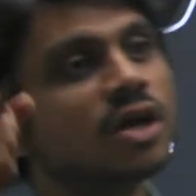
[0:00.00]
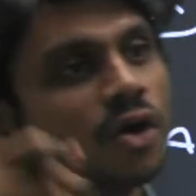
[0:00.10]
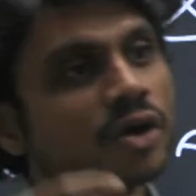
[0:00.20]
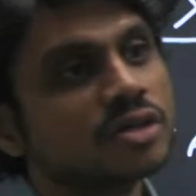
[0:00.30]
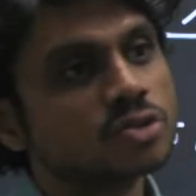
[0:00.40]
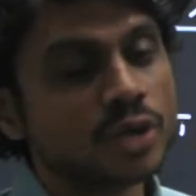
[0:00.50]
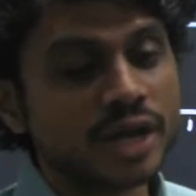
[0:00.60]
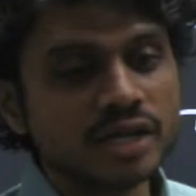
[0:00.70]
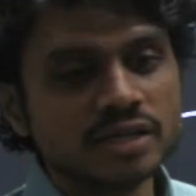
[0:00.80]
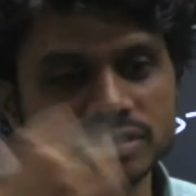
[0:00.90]
Okay, so can
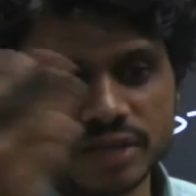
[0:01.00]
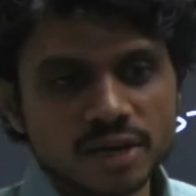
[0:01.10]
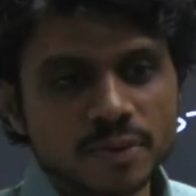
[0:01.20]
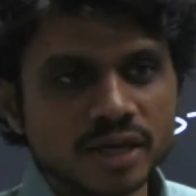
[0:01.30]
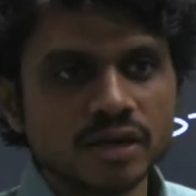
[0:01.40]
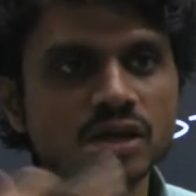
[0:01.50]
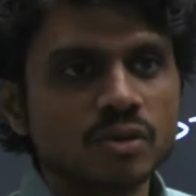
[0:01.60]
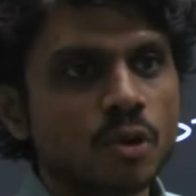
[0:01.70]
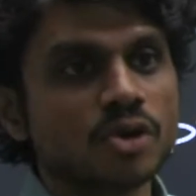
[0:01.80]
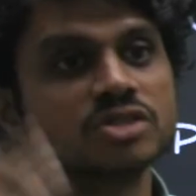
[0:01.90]
I sell my
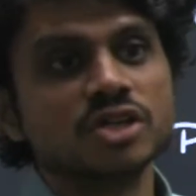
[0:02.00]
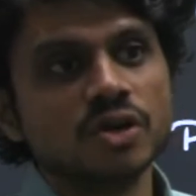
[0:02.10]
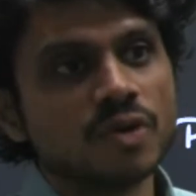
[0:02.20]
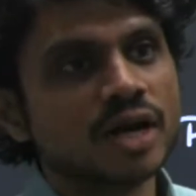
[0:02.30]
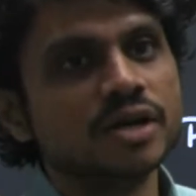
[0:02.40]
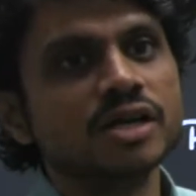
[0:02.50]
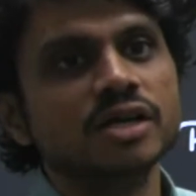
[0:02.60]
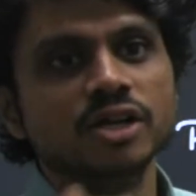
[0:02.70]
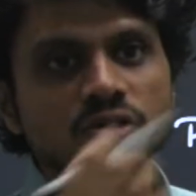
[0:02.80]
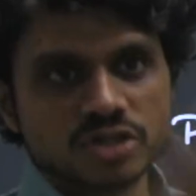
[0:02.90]
products in your country,
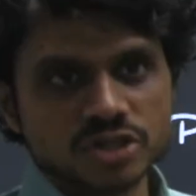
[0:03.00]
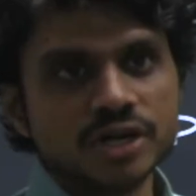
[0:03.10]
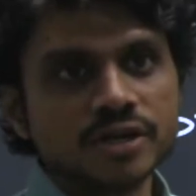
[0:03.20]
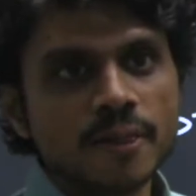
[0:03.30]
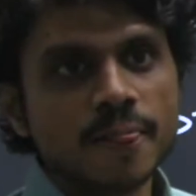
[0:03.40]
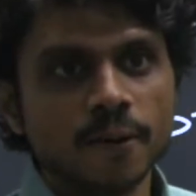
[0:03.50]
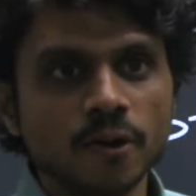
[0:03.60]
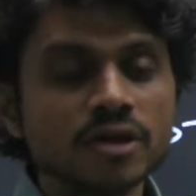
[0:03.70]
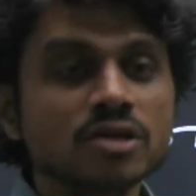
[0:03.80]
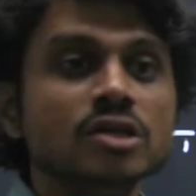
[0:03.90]
in your state?
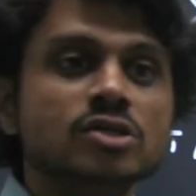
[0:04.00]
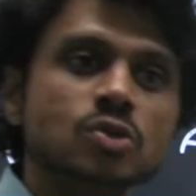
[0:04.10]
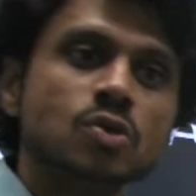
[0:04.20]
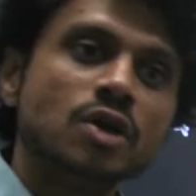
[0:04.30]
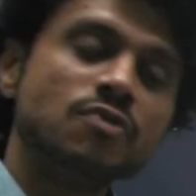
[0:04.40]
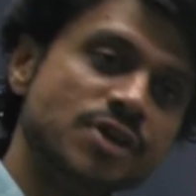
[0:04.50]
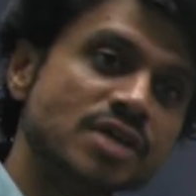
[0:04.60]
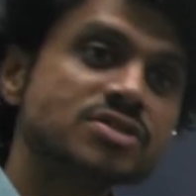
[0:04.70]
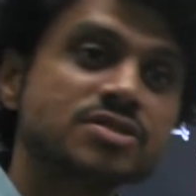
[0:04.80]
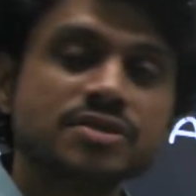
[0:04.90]
Okay, so if
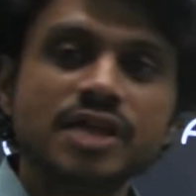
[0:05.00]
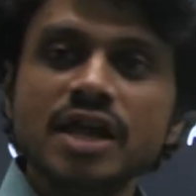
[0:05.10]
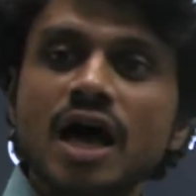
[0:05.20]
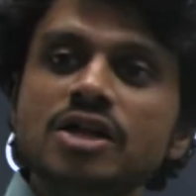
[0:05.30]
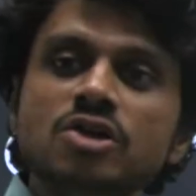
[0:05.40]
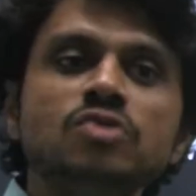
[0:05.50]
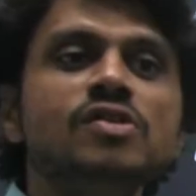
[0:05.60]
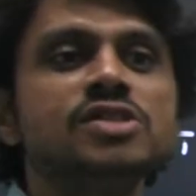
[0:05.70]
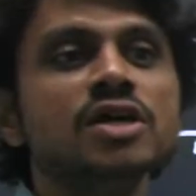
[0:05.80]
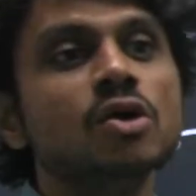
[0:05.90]
yes, then Anirudh
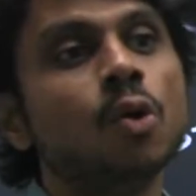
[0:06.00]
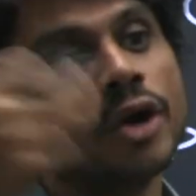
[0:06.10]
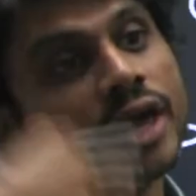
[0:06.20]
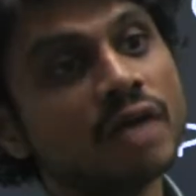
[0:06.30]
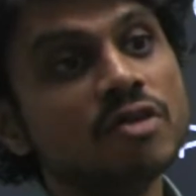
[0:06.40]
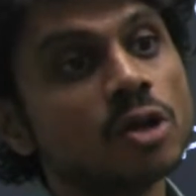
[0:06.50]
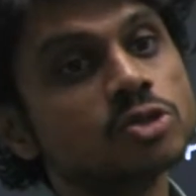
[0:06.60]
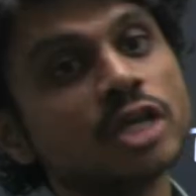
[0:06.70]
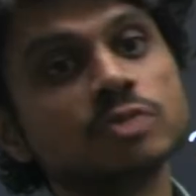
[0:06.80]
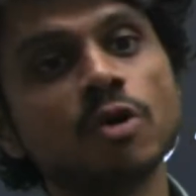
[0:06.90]
will say, okay, I will
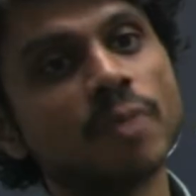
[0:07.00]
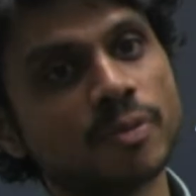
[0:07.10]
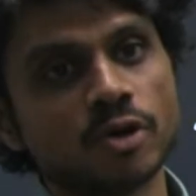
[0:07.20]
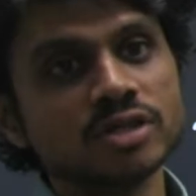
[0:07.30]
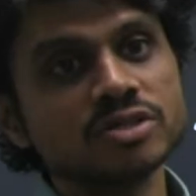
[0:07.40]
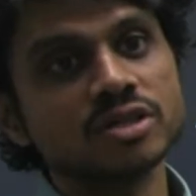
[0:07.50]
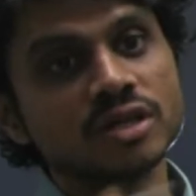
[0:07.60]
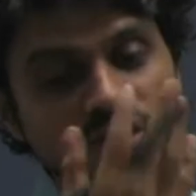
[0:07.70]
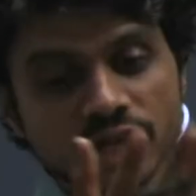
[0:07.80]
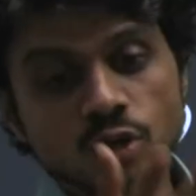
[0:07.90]
also export my products.
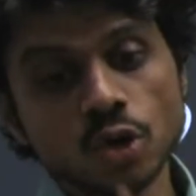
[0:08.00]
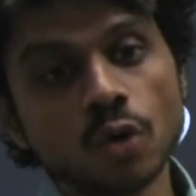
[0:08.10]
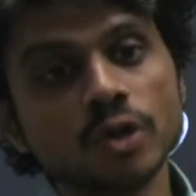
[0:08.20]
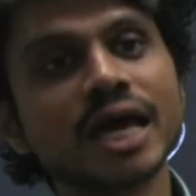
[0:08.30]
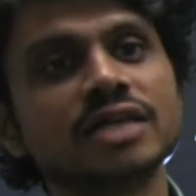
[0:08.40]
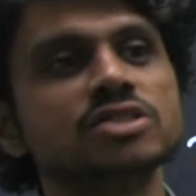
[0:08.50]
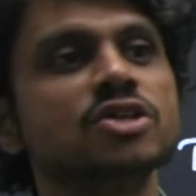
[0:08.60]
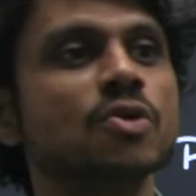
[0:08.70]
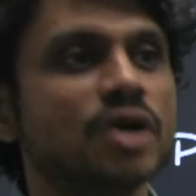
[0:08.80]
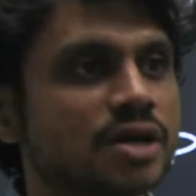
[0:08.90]
Then you lower taxes in
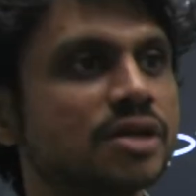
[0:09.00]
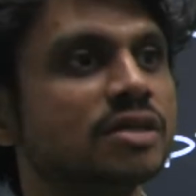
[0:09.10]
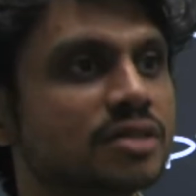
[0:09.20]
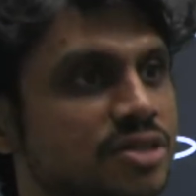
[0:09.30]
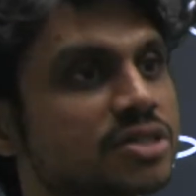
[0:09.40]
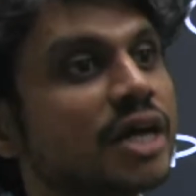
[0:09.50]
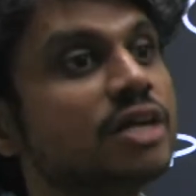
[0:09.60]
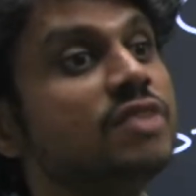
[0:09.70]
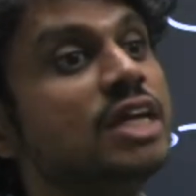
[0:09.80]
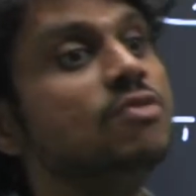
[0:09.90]
your country. This is the kind
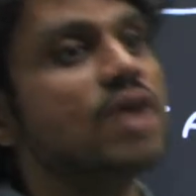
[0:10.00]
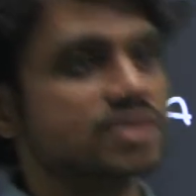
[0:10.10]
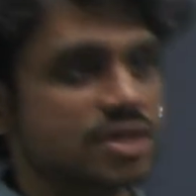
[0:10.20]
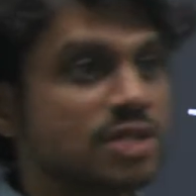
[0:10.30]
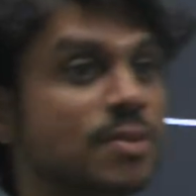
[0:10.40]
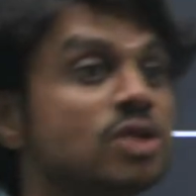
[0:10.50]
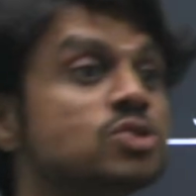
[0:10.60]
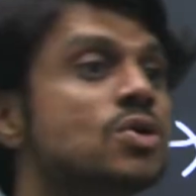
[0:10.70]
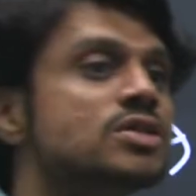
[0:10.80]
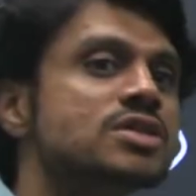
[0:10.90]
of deal we are searching because
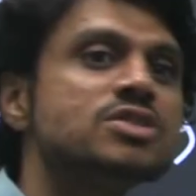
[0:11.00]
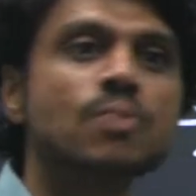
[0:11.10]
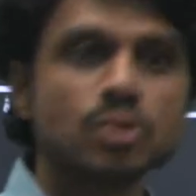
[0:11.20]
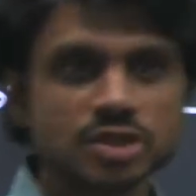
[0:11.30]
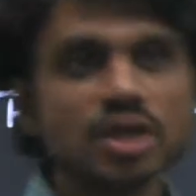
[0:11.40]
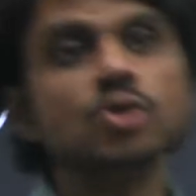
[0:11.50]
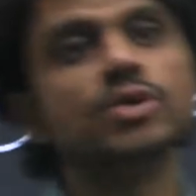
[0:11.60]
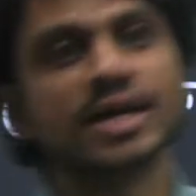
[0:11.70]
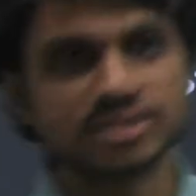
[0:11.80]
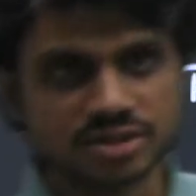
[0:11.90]
USA is imposing the new
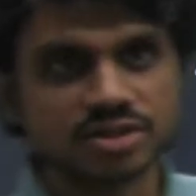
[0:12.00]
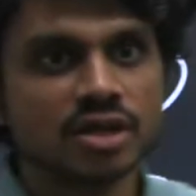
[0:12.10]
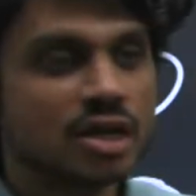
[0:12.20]
taxes.